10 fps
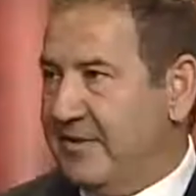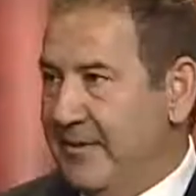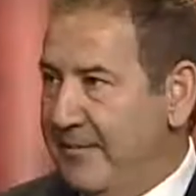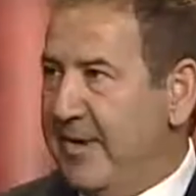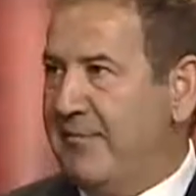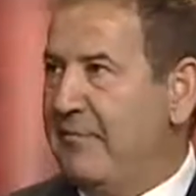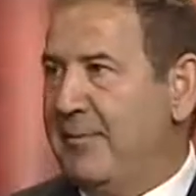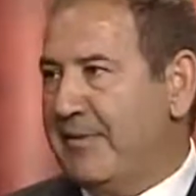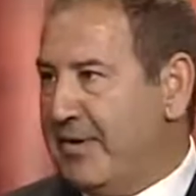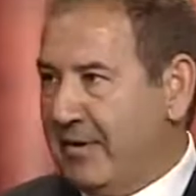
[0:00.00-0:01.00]
our men and
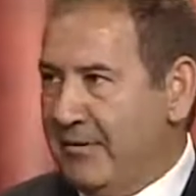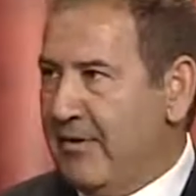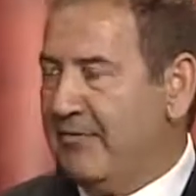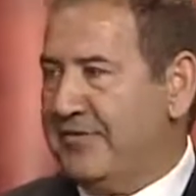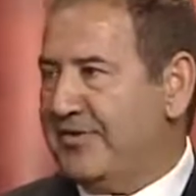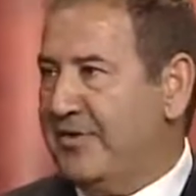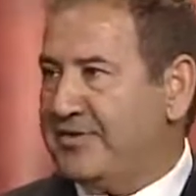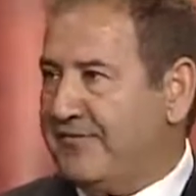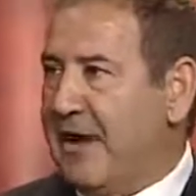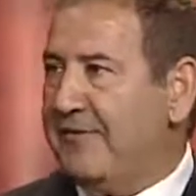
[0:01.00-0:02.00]
women, they go overseas,
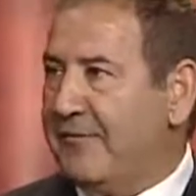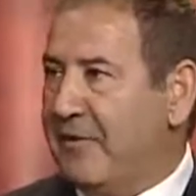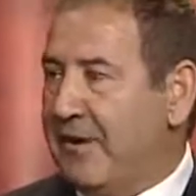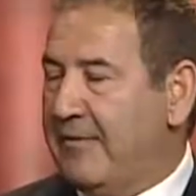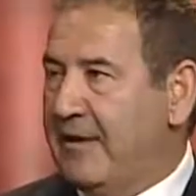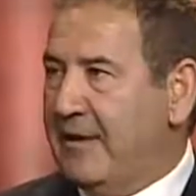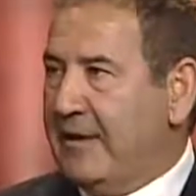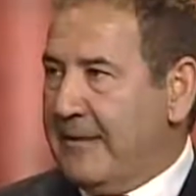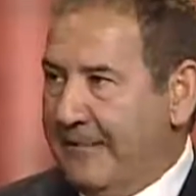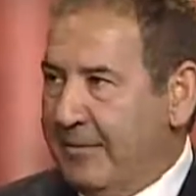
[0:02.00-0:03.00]
fight for our,
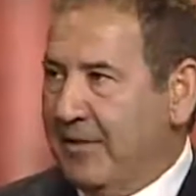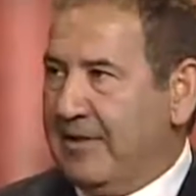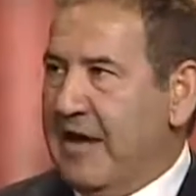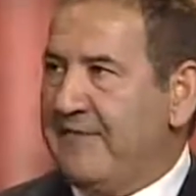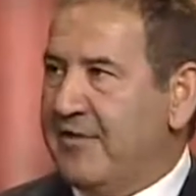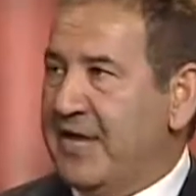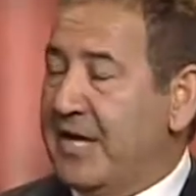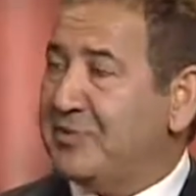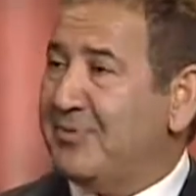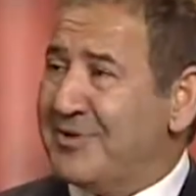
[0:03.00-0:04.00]
they put their life in
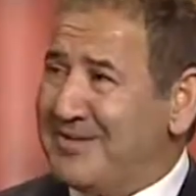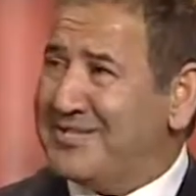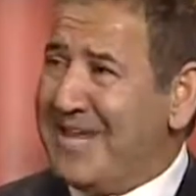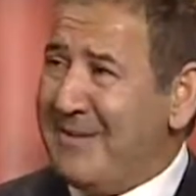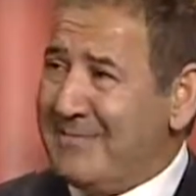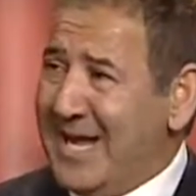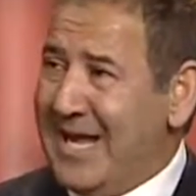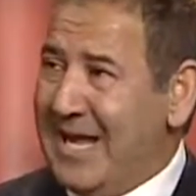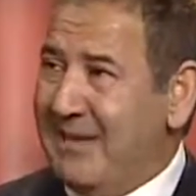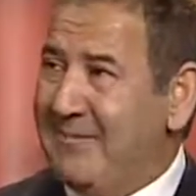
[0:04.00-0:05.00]
danger, but at the same
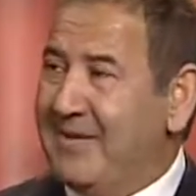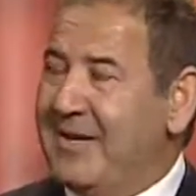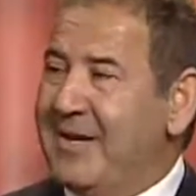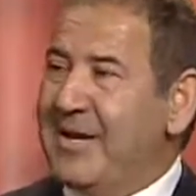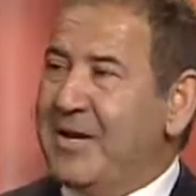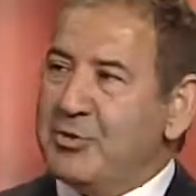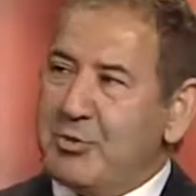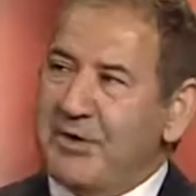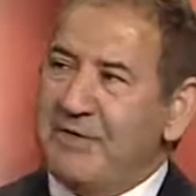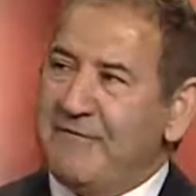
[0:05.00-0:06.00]
time,
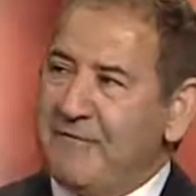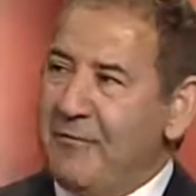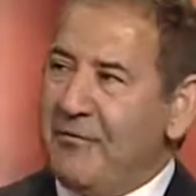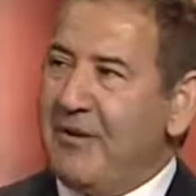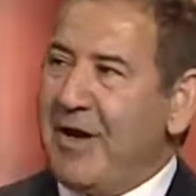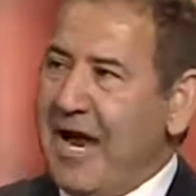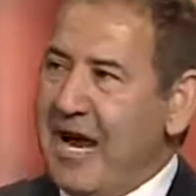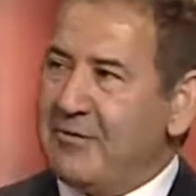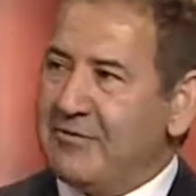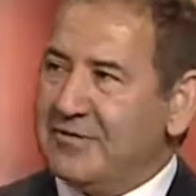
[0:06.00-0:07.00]
24
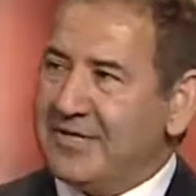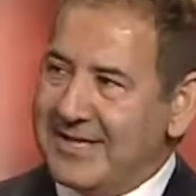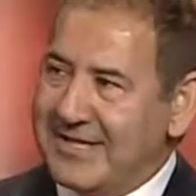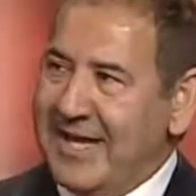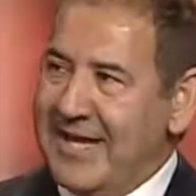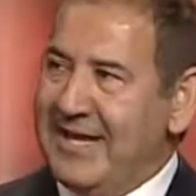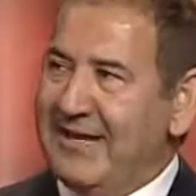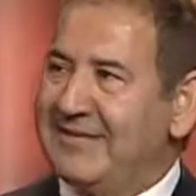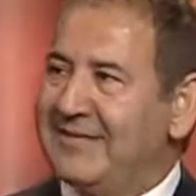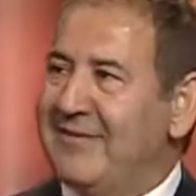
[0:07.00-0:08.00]
hours a day,
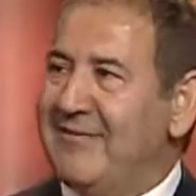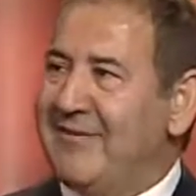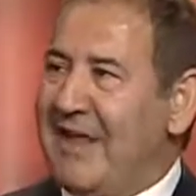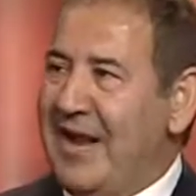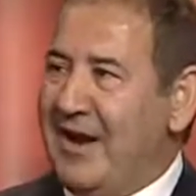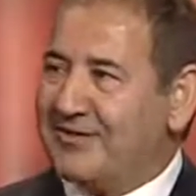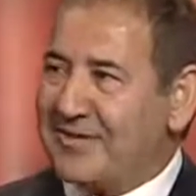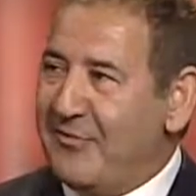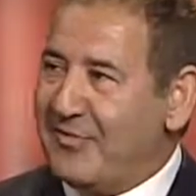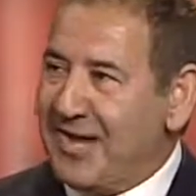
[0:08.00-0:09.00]
7
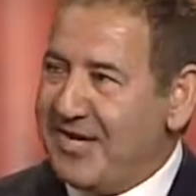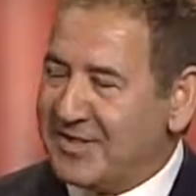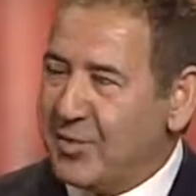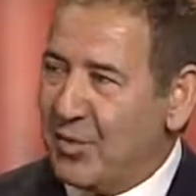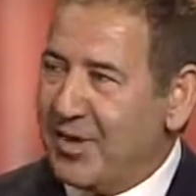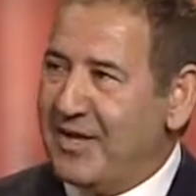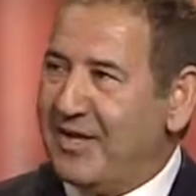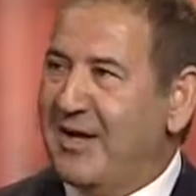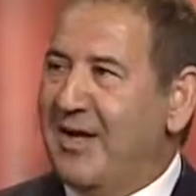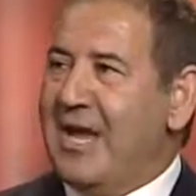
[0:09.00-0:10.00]
days a week,
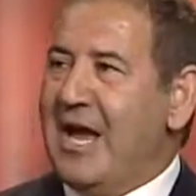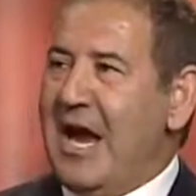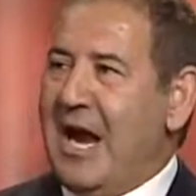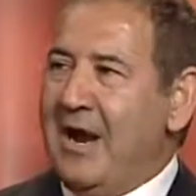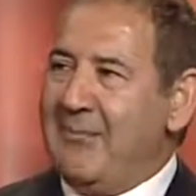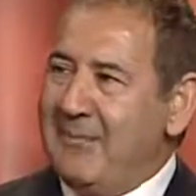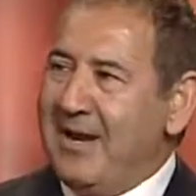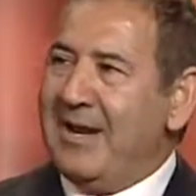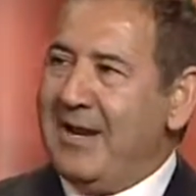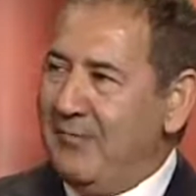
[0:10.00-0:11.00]
our
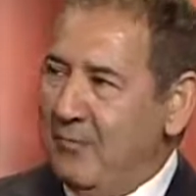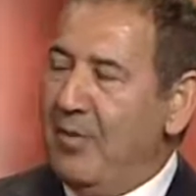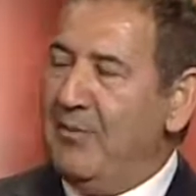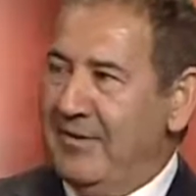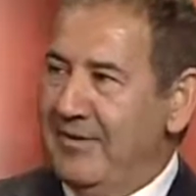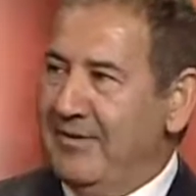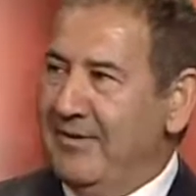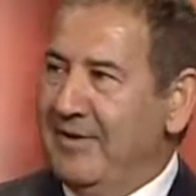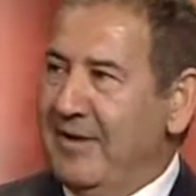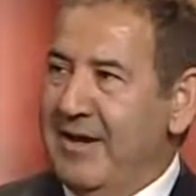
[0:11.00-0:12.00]
men and women
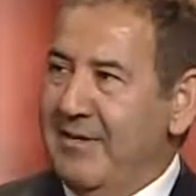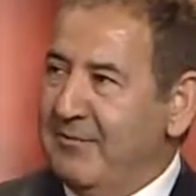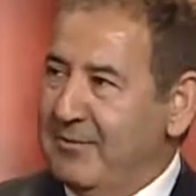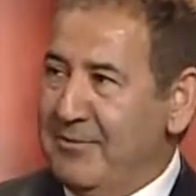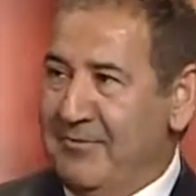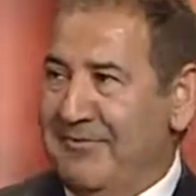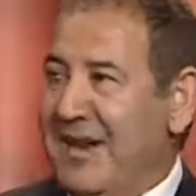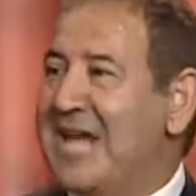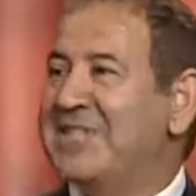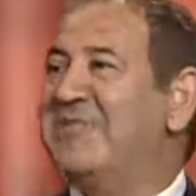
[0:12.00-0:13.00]
in blue,
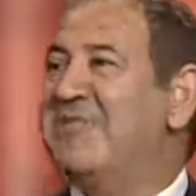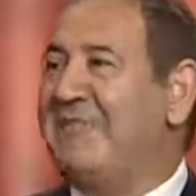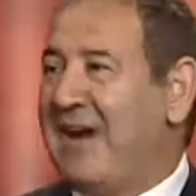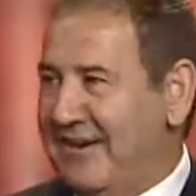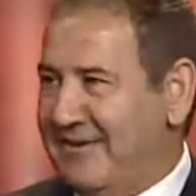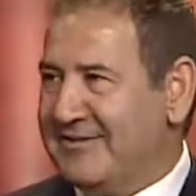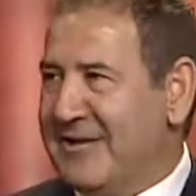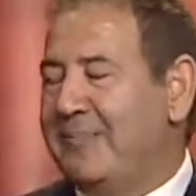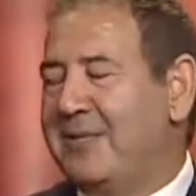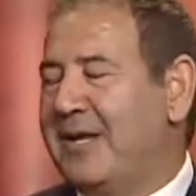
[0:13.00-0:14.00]
Nashville finest,
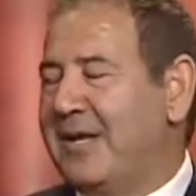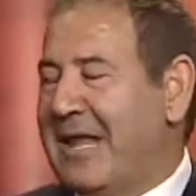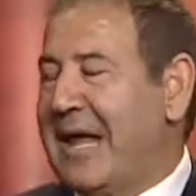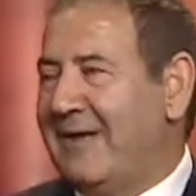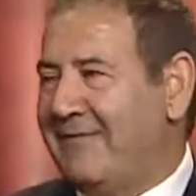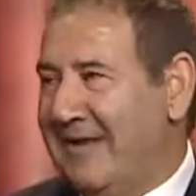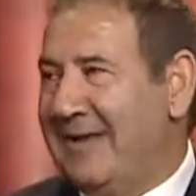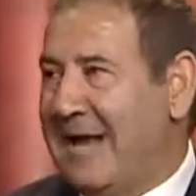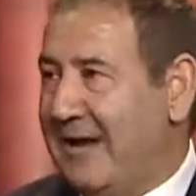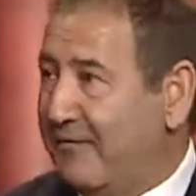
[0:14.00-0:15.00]
they put their life on
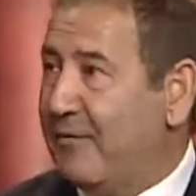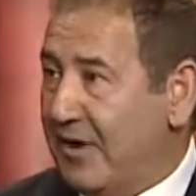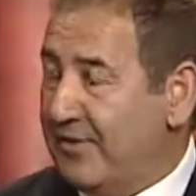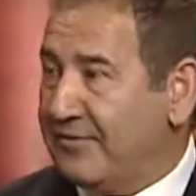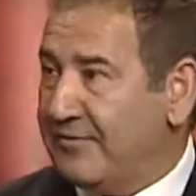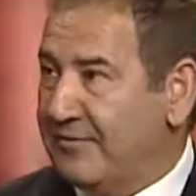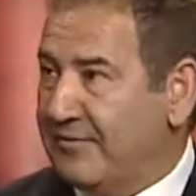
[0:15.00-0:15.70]
line for us.